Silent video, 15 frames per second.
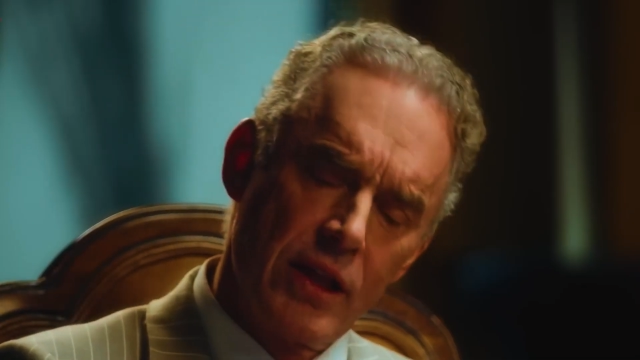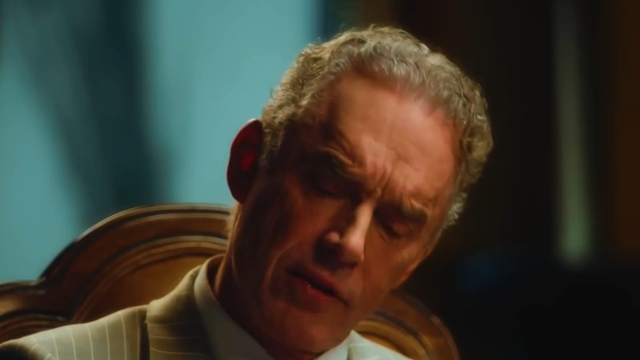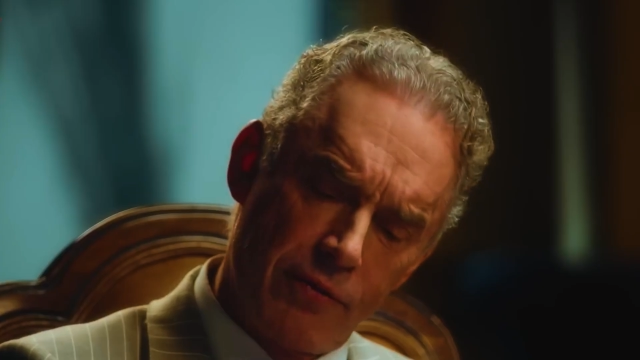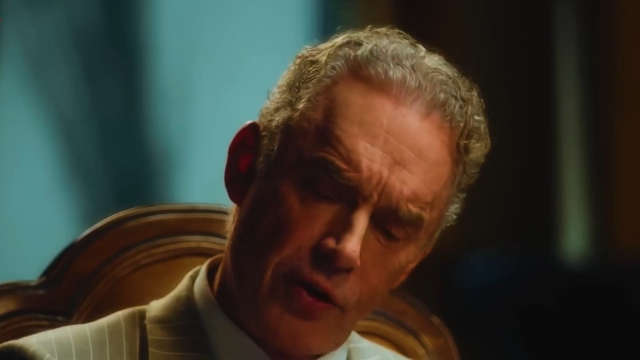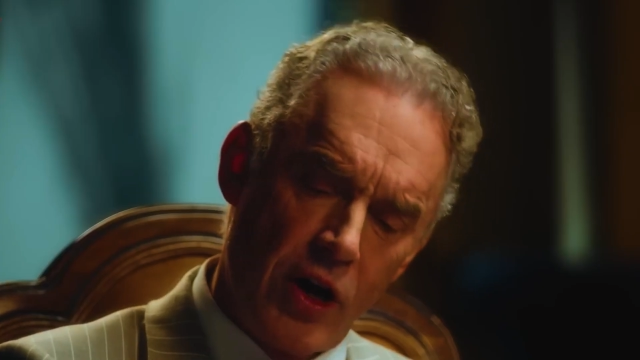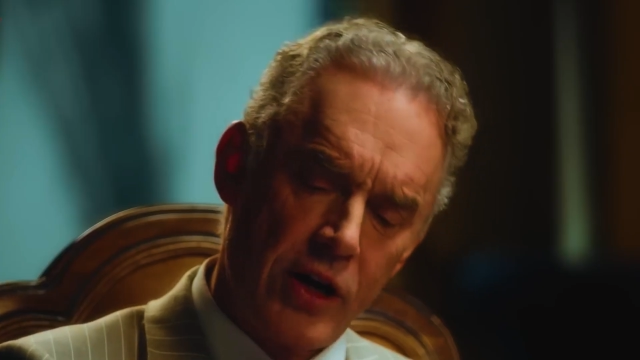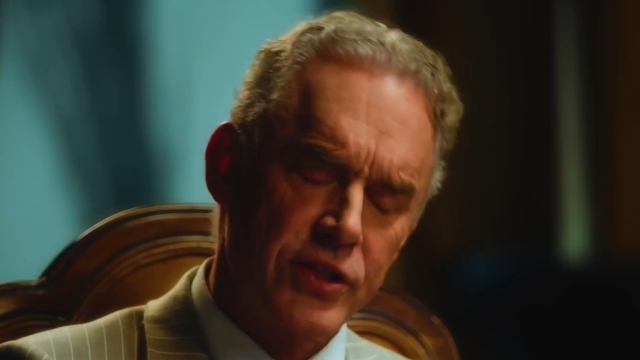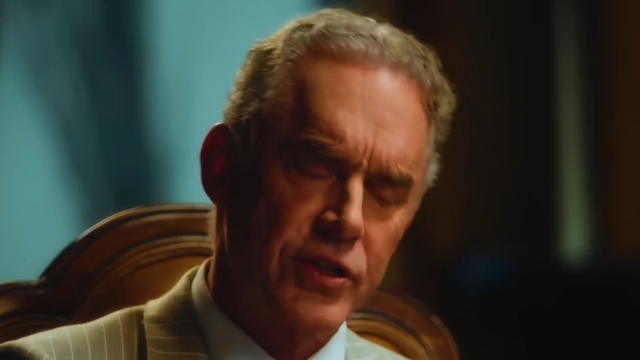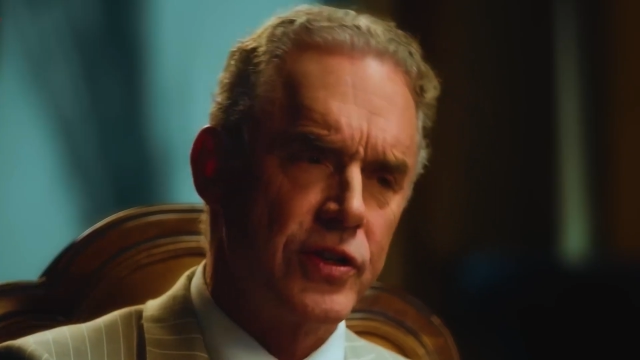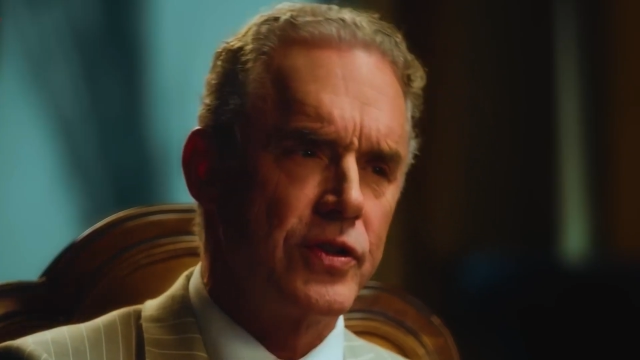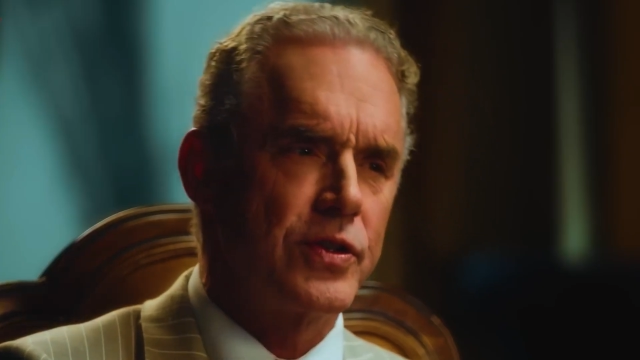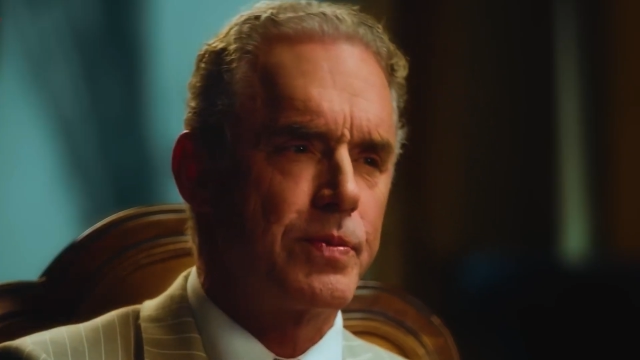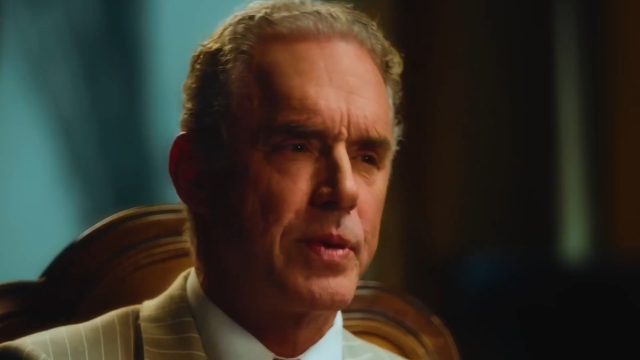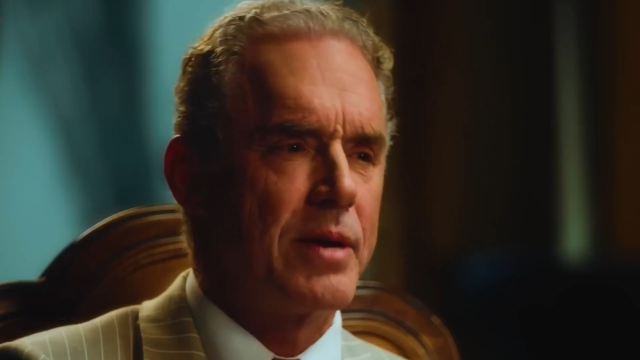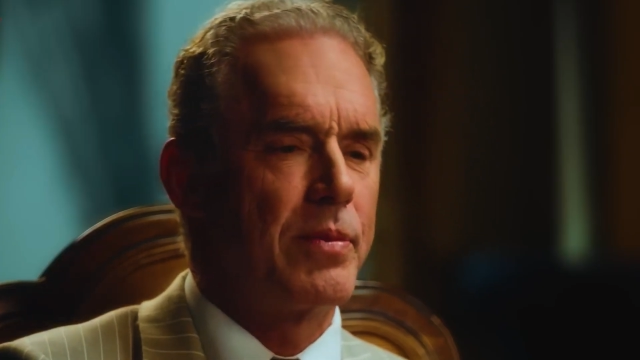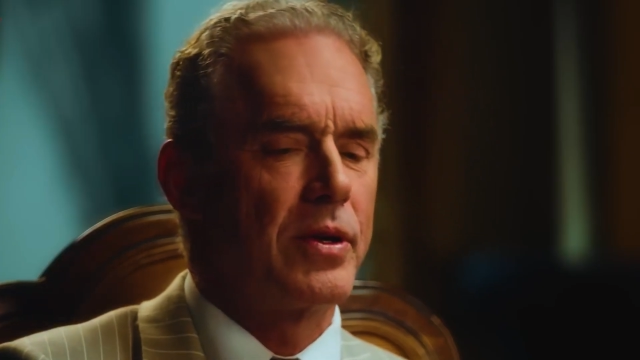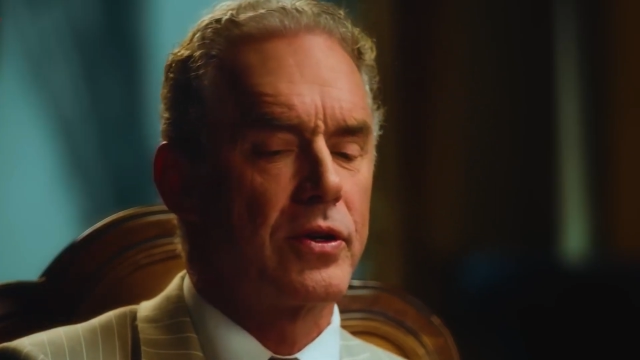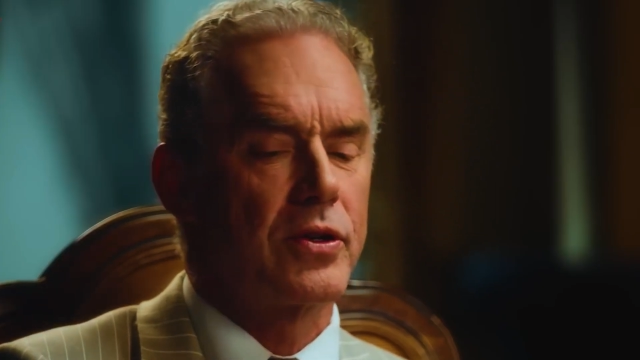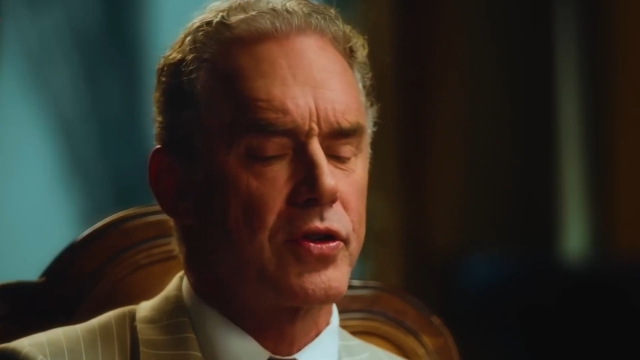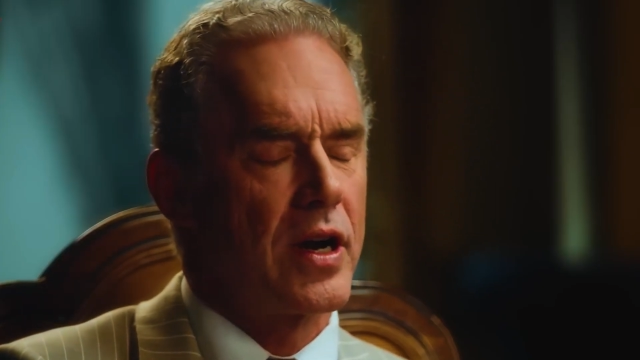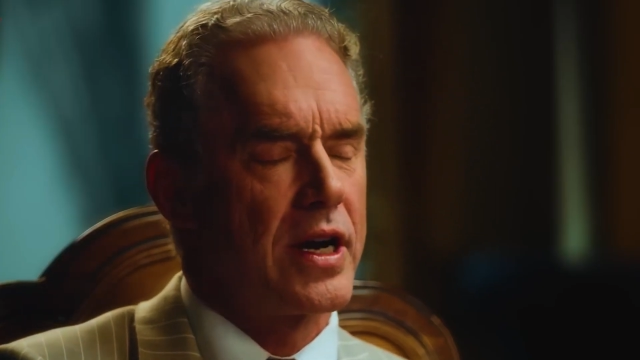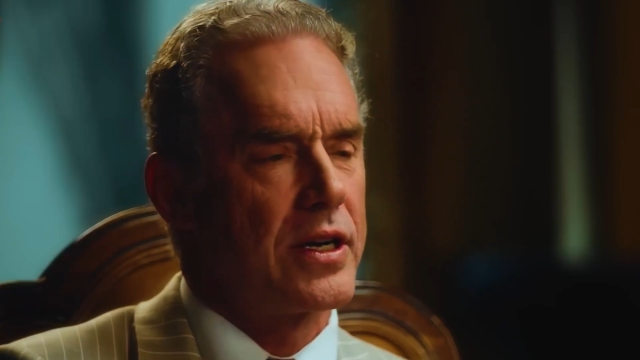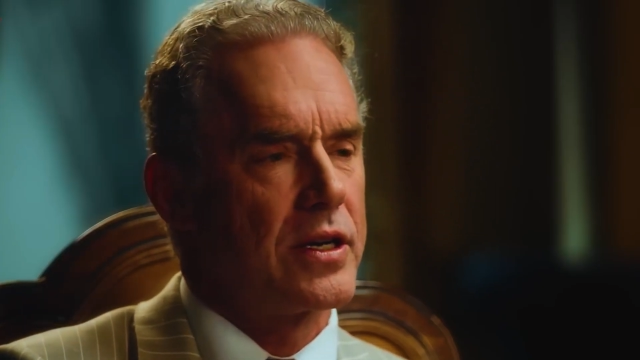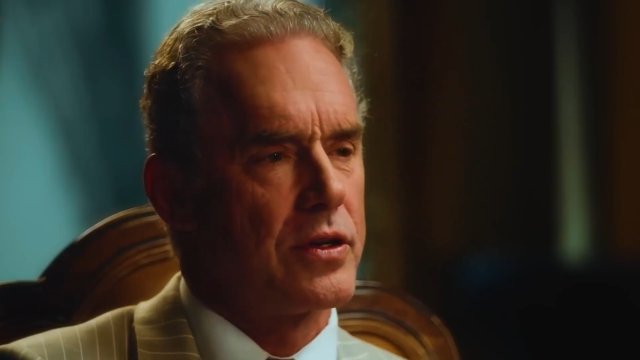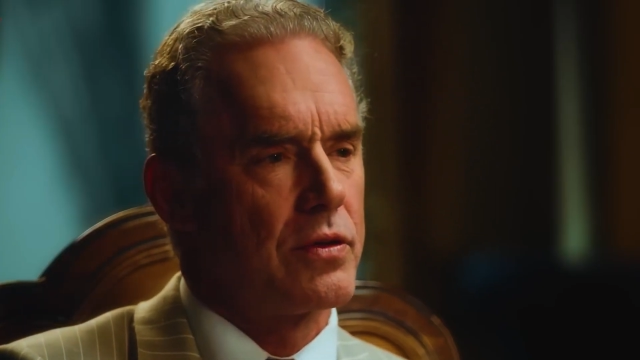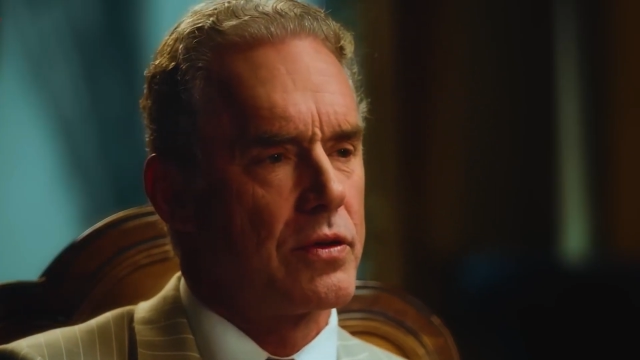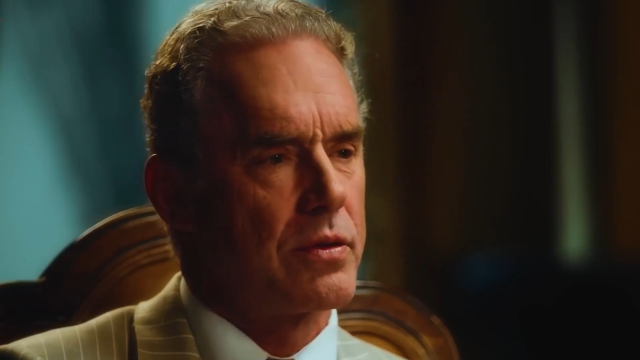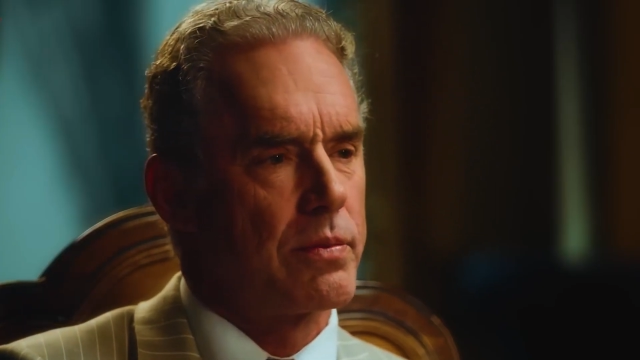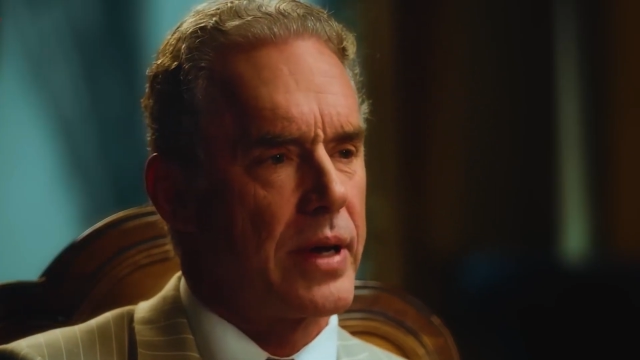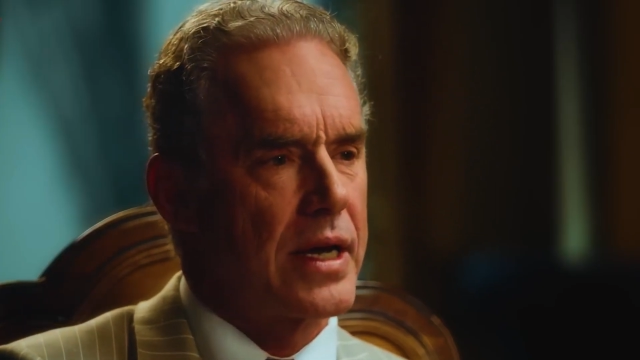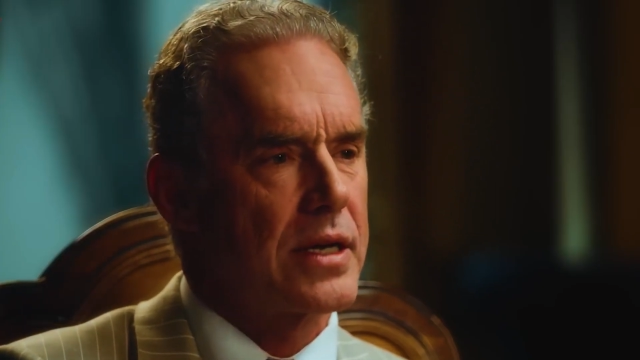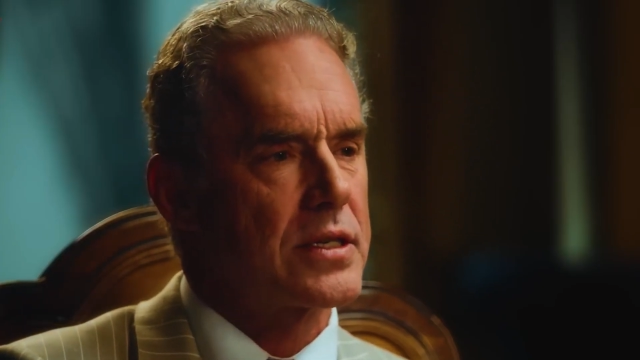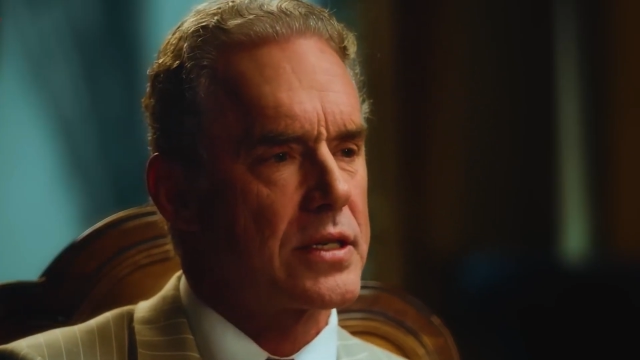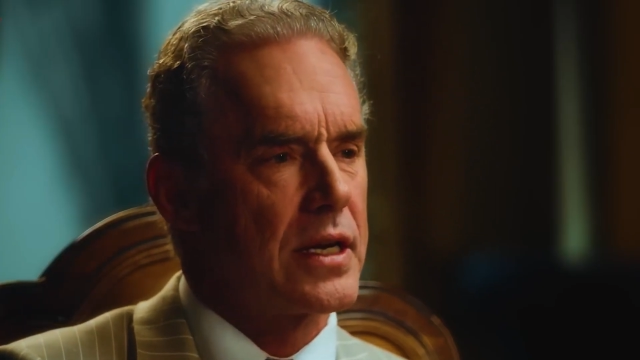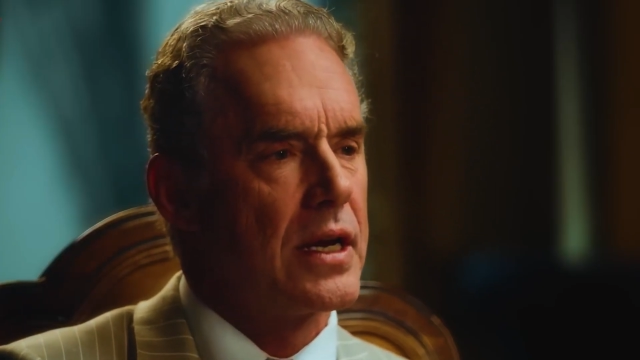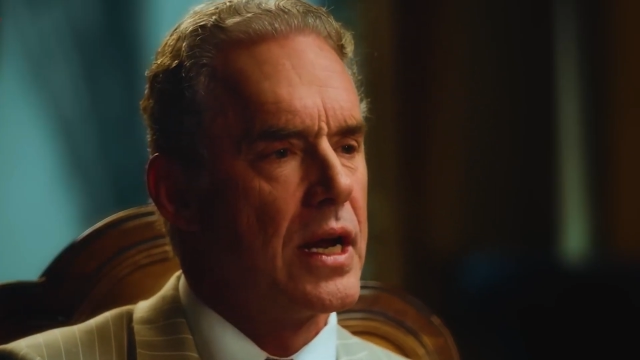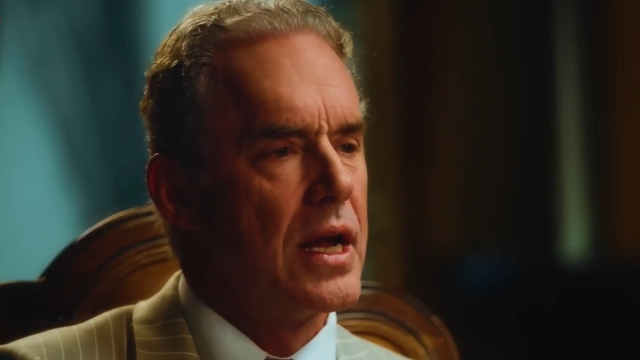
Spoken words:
The Fox News people are trying to do their best. And,